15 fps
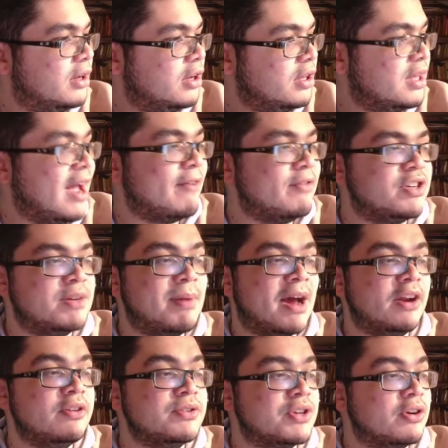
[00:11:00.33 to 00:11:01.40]
The average Ibotta
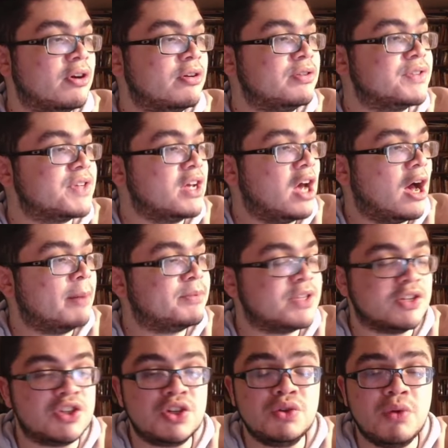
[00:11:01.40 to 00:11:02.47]
user earns up to
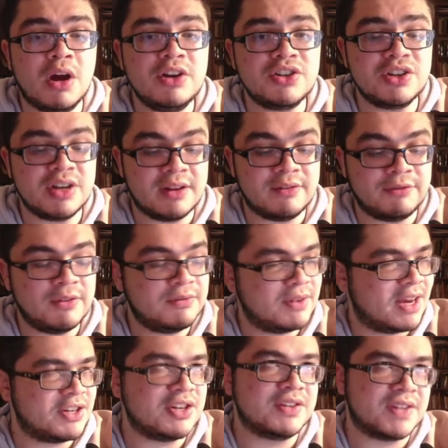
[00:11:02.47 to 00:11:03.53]
two hundred fifty dollars.
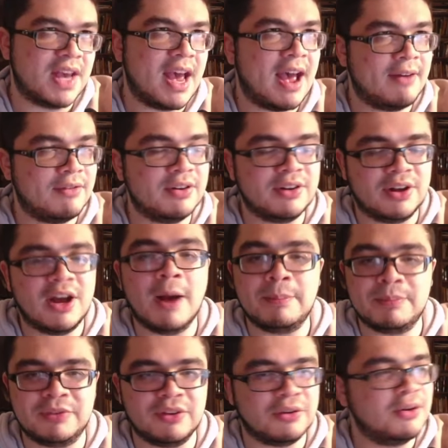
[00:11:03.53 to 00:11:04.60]
I shouldn't say average, up
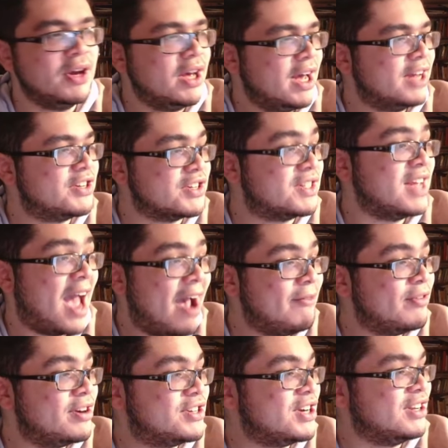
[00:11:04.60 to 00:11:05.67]
to. It's just the
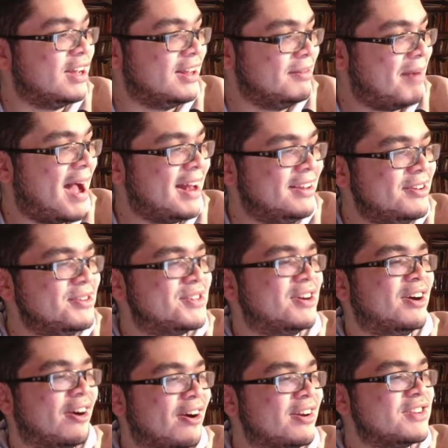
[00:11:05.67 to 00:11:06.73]
average Ibotta user
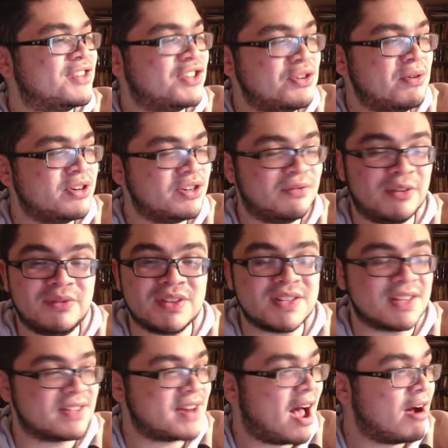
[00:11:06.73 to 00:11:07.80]
earns two hundred
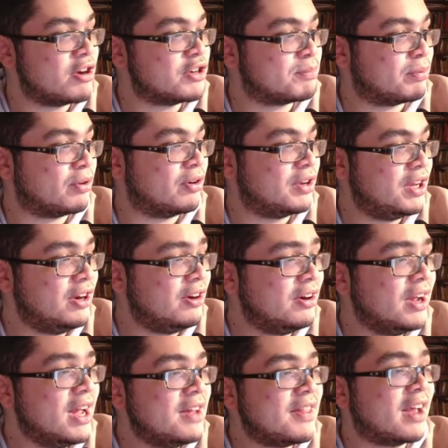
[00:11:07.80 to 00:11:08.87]
fifty-six dollars per year.
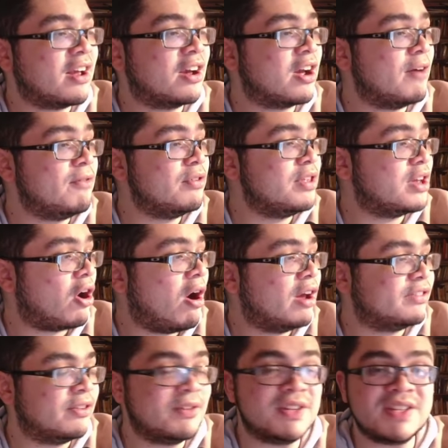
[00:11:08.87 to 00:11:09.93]
That could cover the
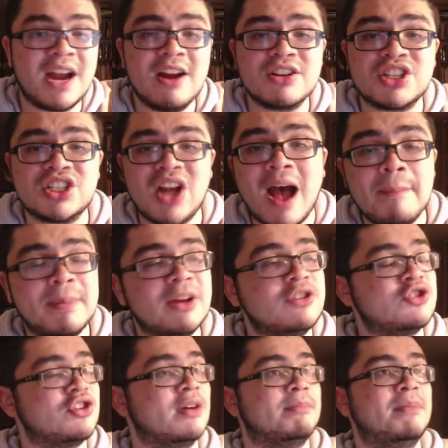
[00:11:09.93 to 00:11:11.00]
cost of an entire shopping
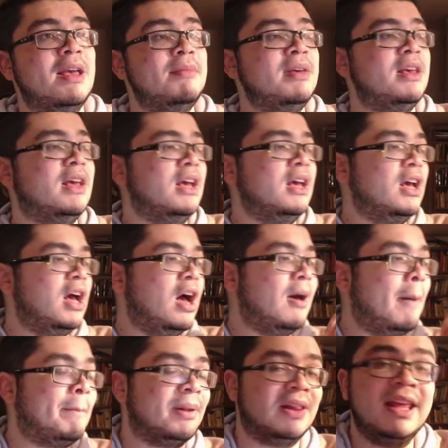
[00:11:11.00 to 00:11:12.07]
trip, maybe a
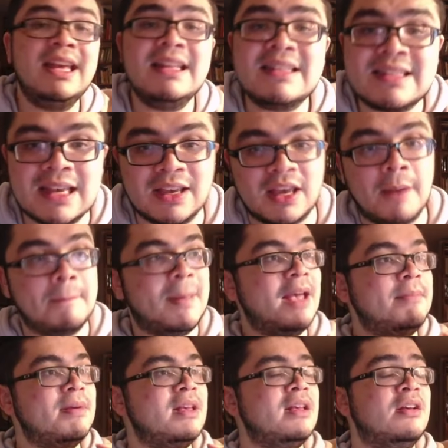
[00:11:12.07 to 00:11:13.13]
plane ticket,
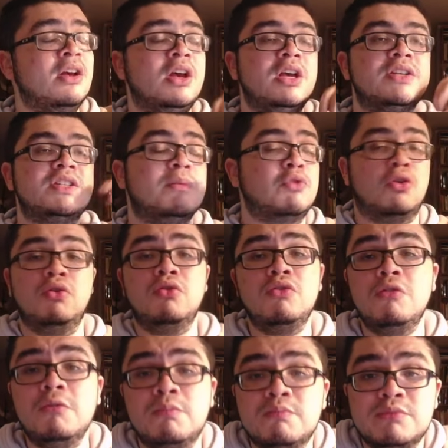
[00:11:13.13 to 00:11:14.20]
maybe some
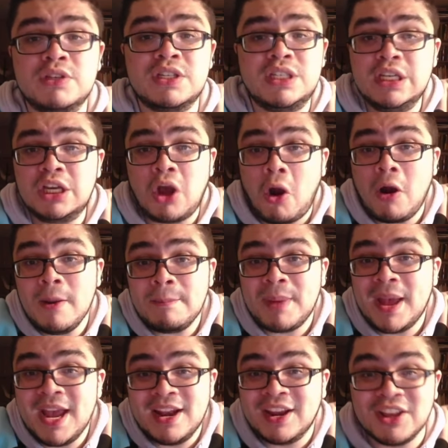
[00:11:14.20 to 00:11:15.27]
cool, sick art
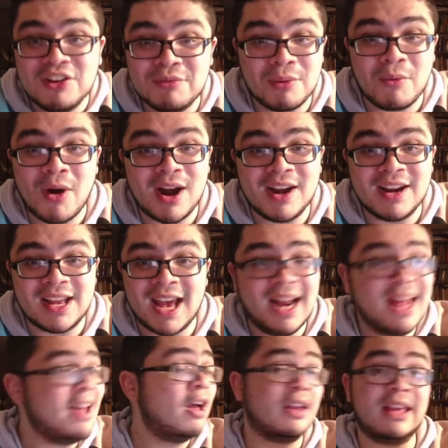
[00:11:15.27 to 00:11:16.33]
painting you've been wanting to get,
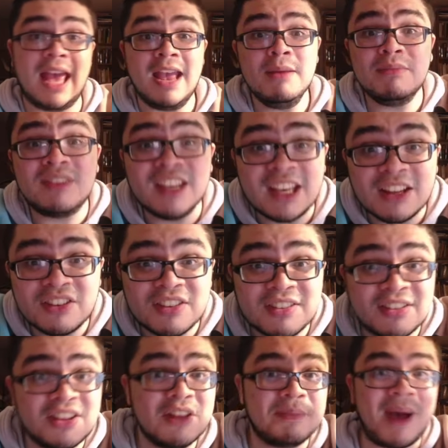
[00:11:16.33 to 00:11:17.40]
a game ticket to
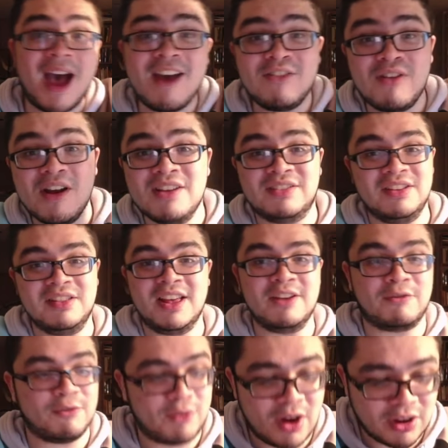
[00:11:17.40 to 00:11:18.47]
see the Padres in like
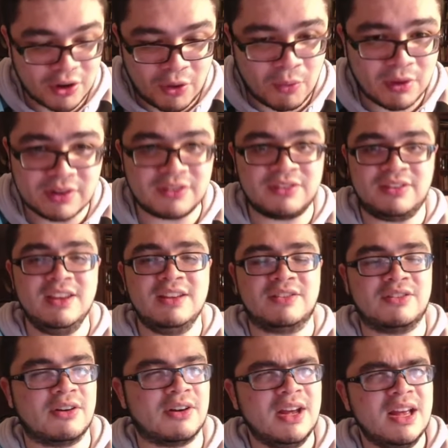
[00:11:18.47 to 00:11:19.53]
front court seats,
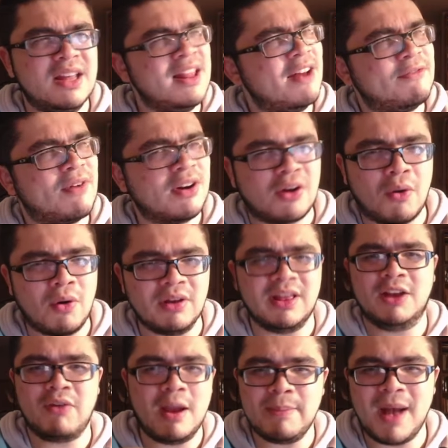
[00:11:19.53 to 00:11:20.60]
or not front court,
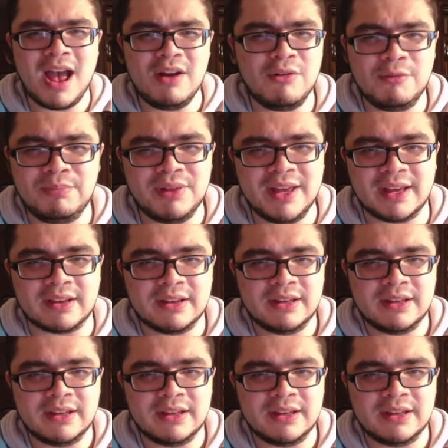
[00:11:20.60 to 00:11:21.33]
like right behind home plate.